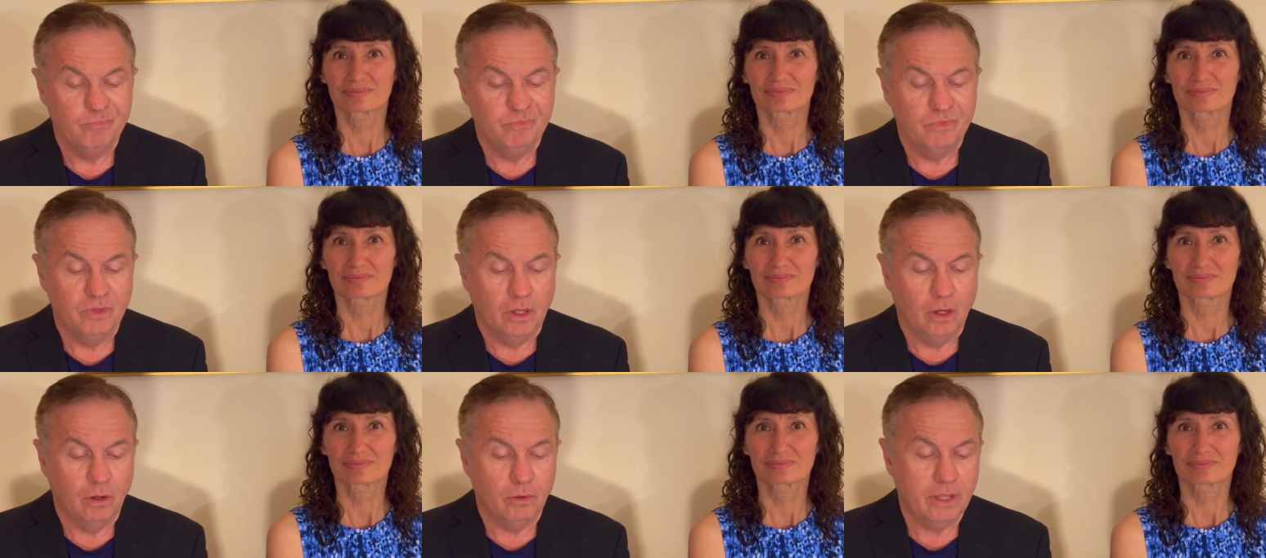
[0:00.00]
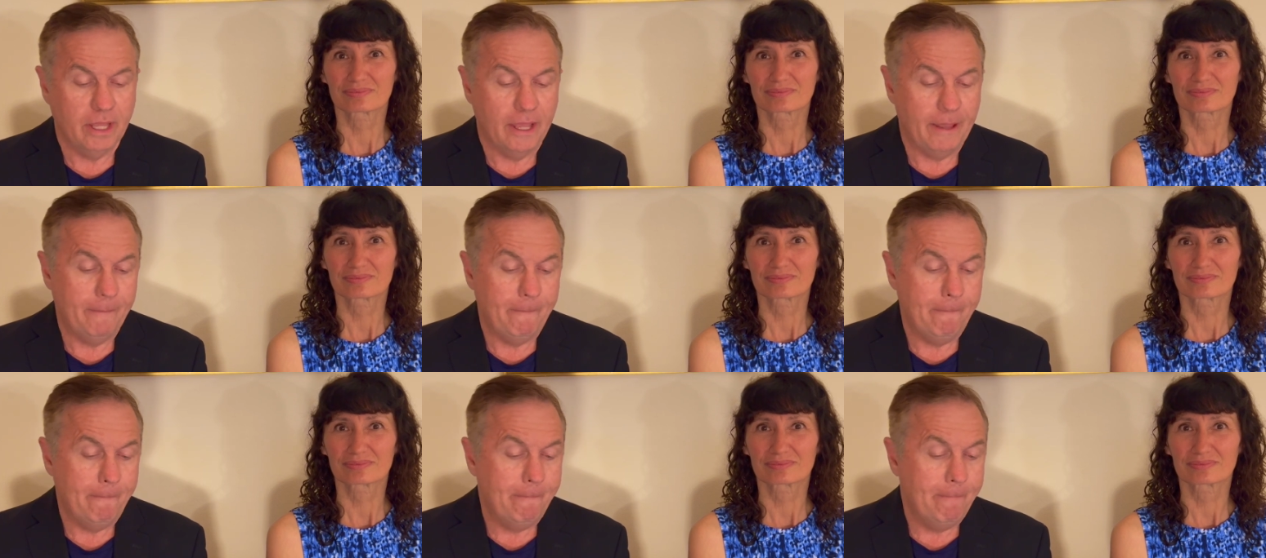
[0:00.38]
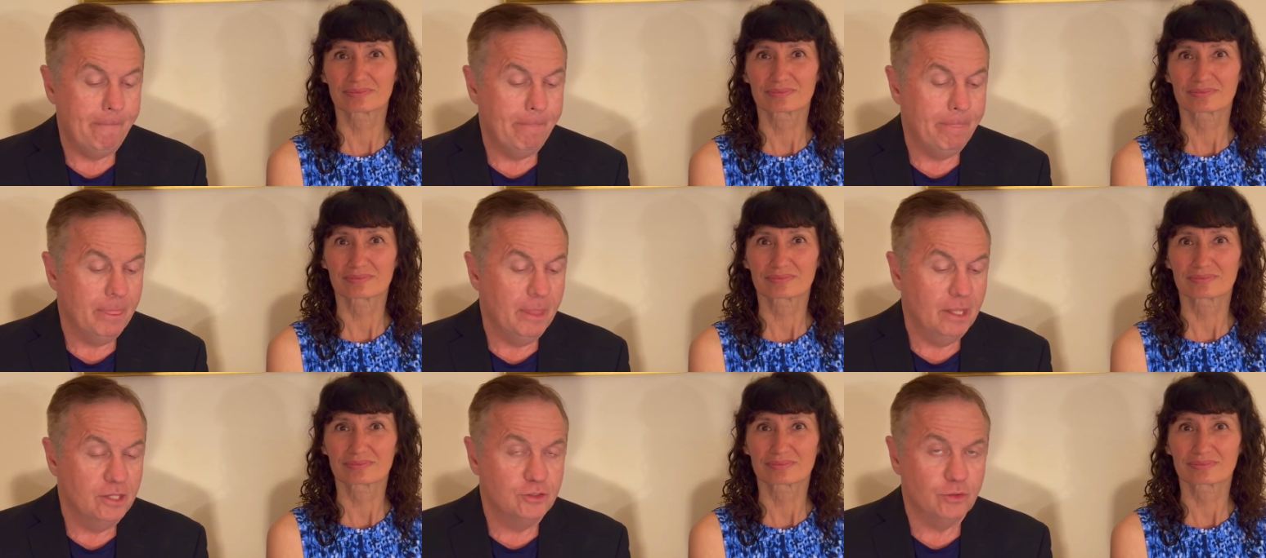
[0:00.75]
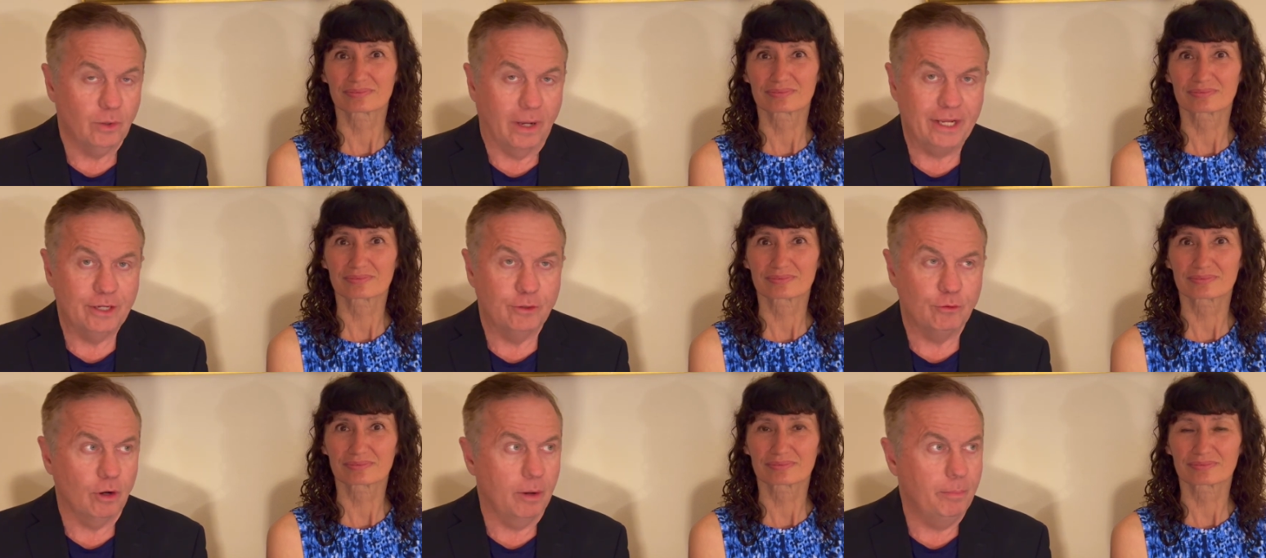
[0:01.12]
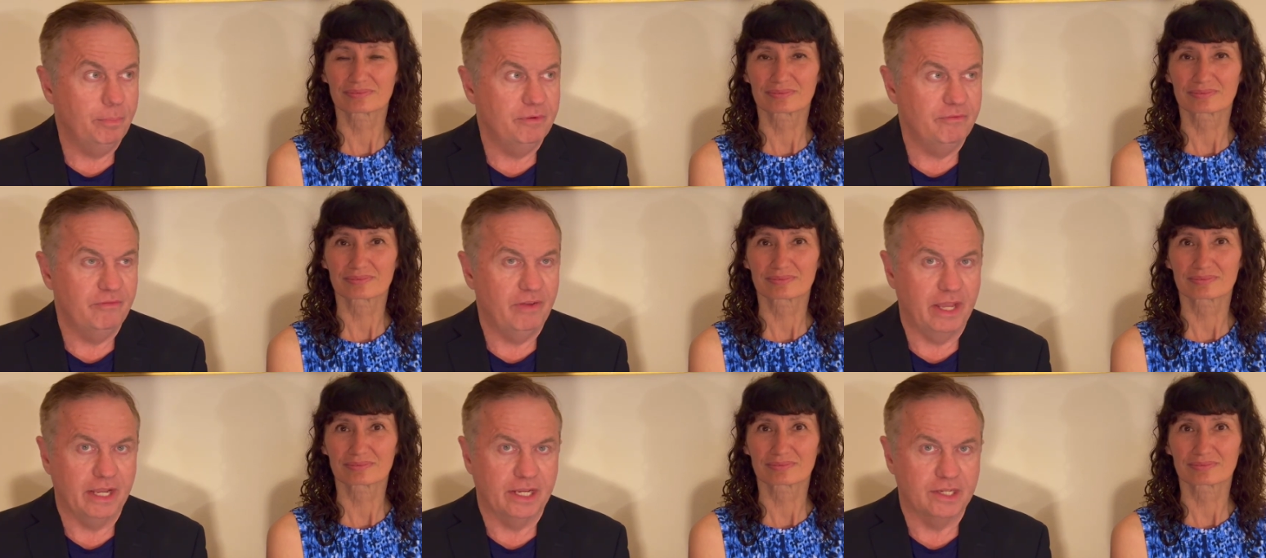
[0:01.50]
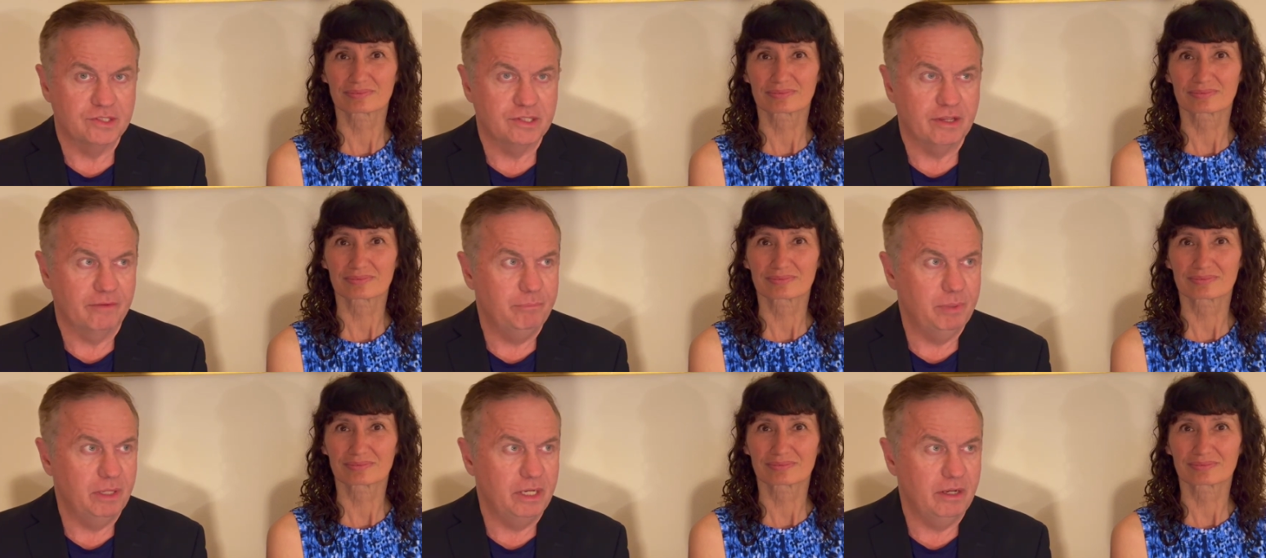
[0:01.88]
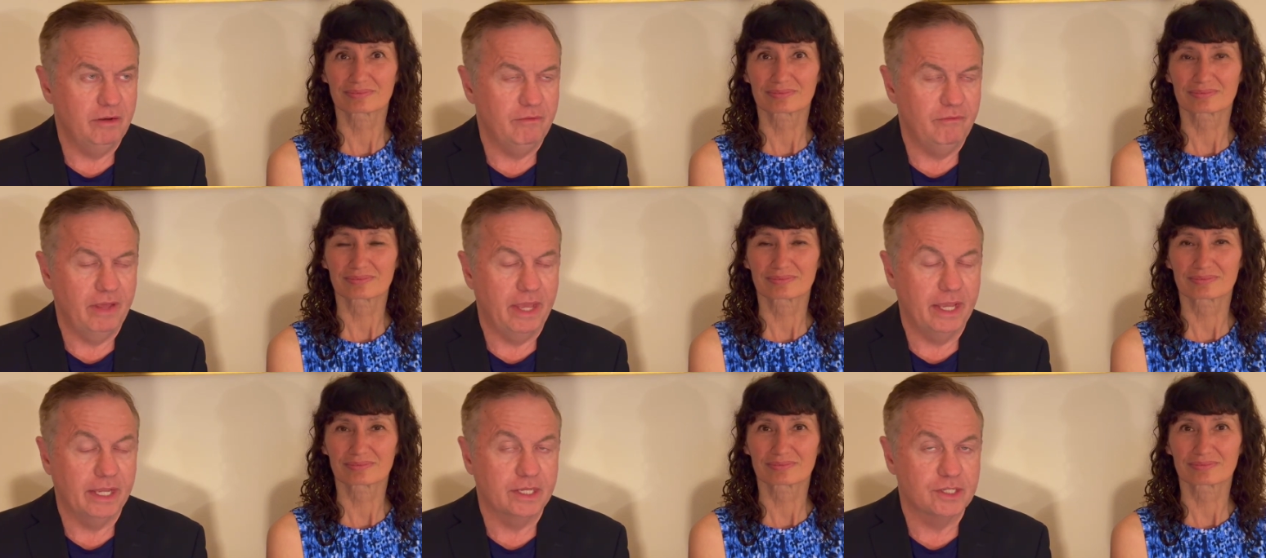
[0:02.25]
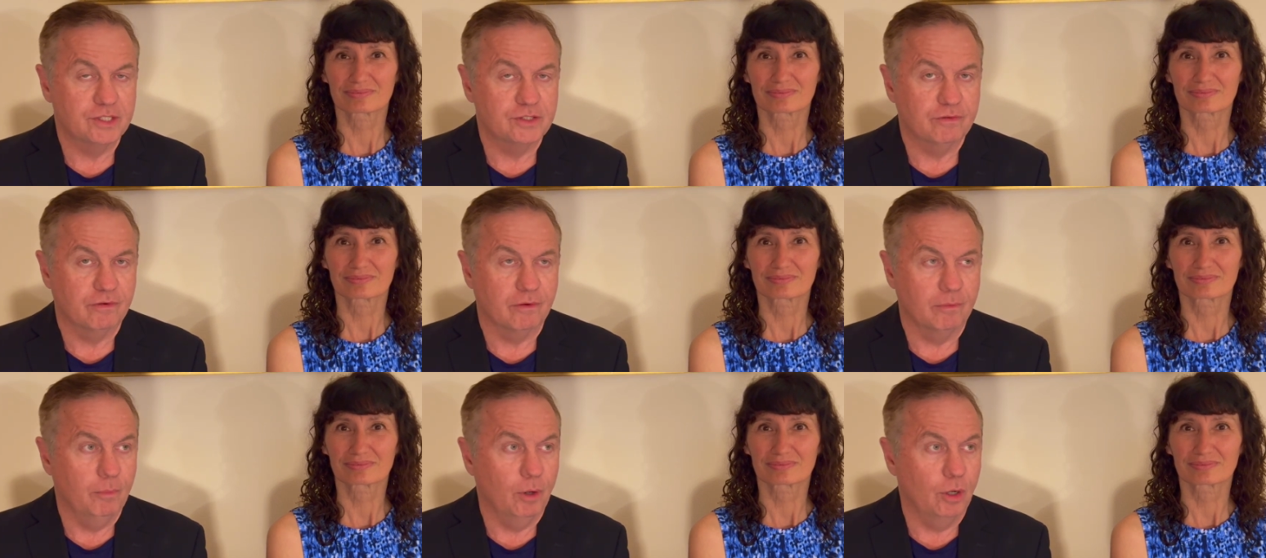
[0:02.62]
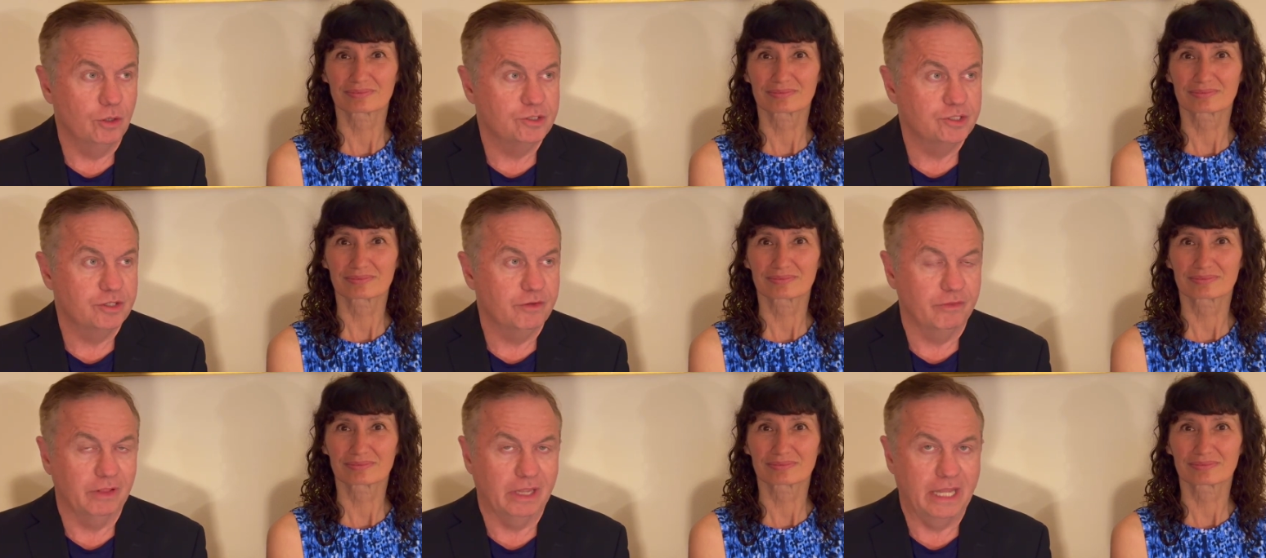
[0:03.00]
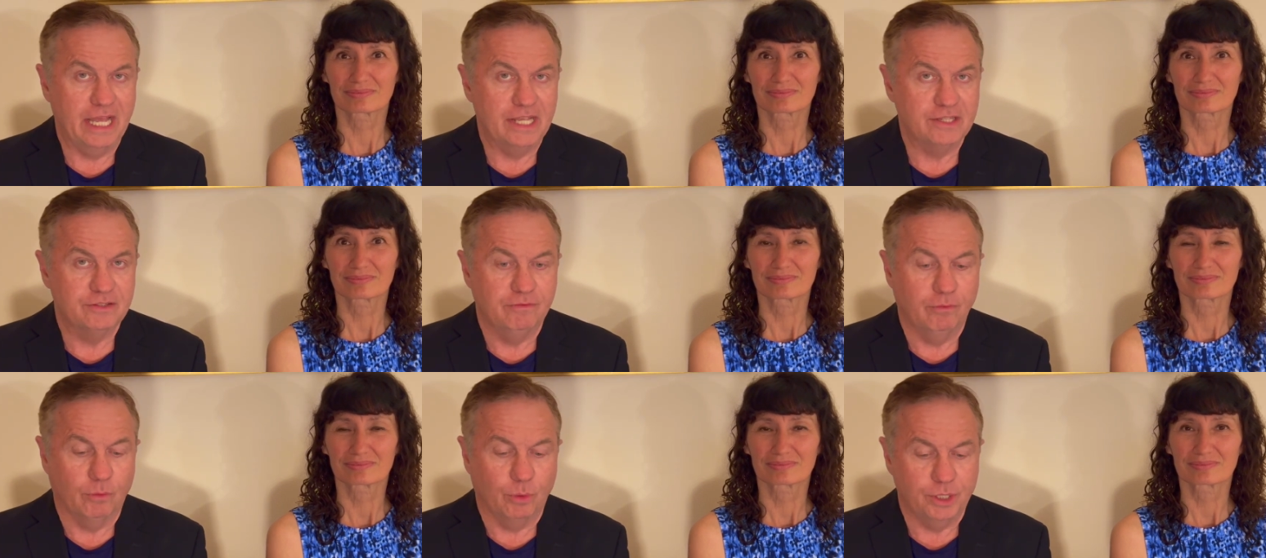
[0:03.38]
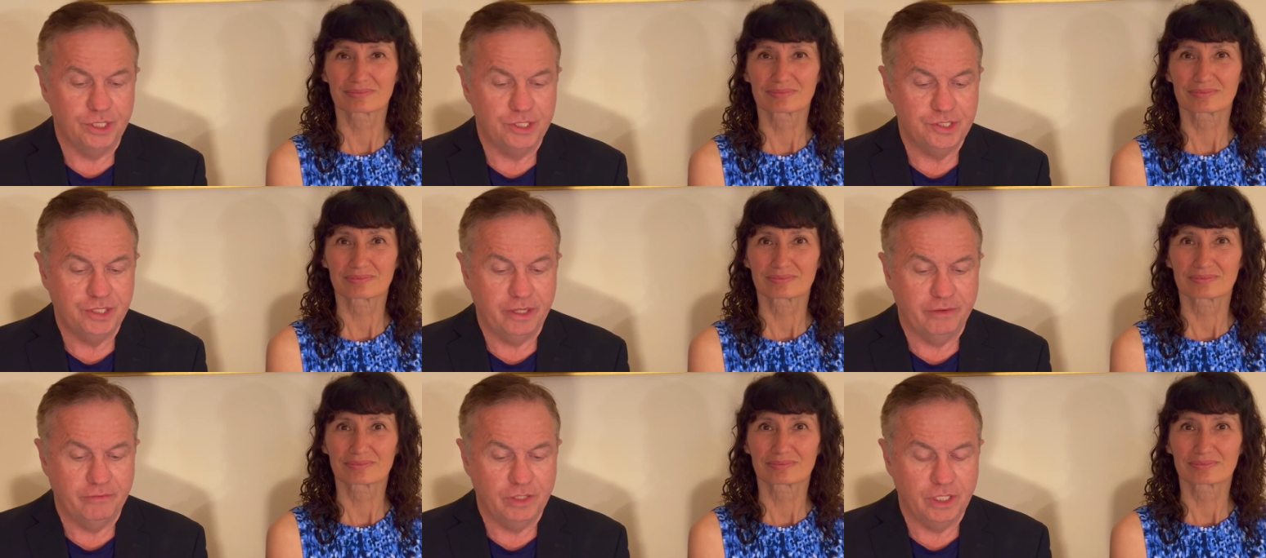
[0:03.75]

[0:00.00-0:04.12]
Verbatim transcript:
Speaker 1: Okay, so I grew up in Vegas. I've been in Vegas for most of the last 47